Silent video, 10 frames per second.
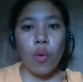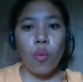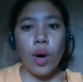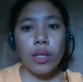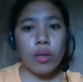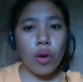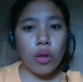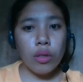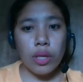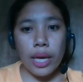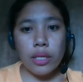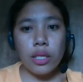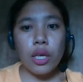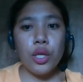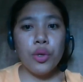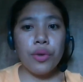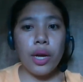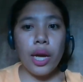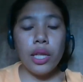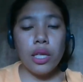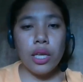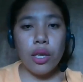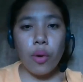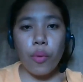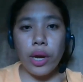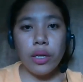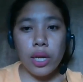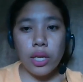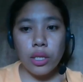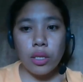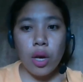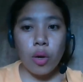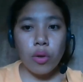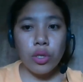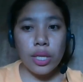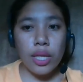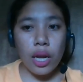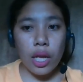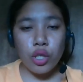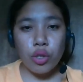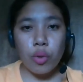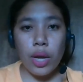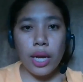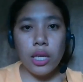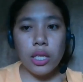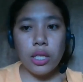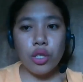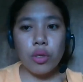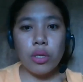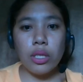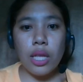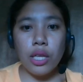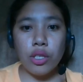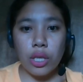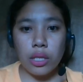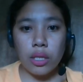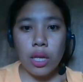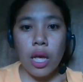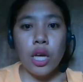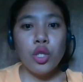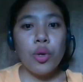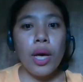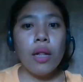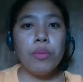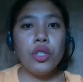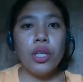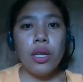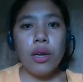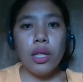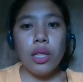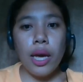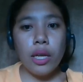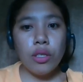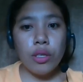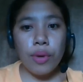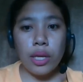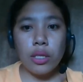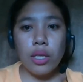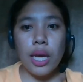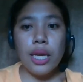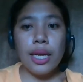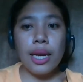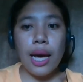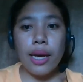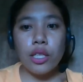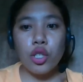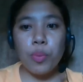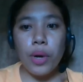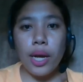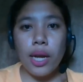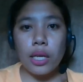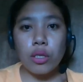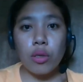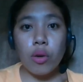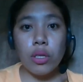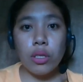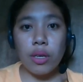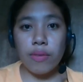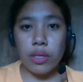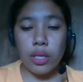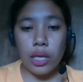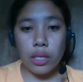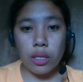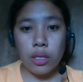What contents can you create in the awareness, consideration, and decision stages to help generate interest in the client's products or services?